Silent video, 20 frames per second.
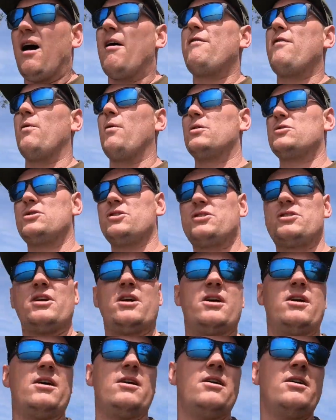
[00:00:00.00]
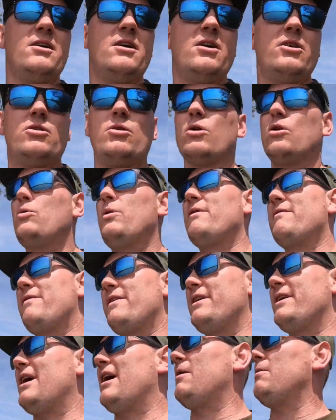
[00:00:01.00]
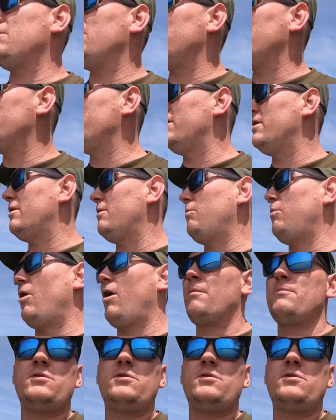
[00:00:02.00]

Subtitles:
thought I'd just do a quick video on what